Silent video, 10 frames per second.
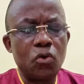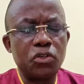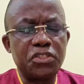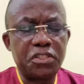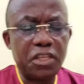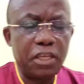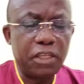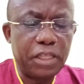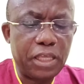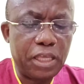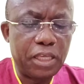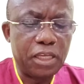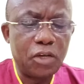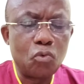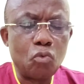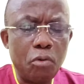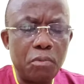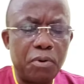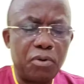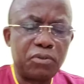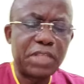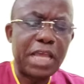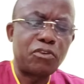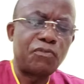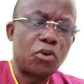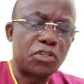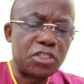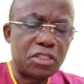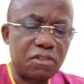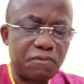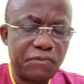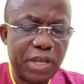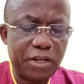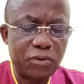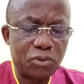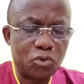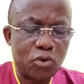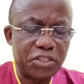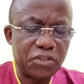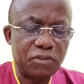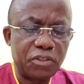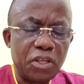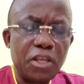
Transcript: See, the womb, thank you for this very good question.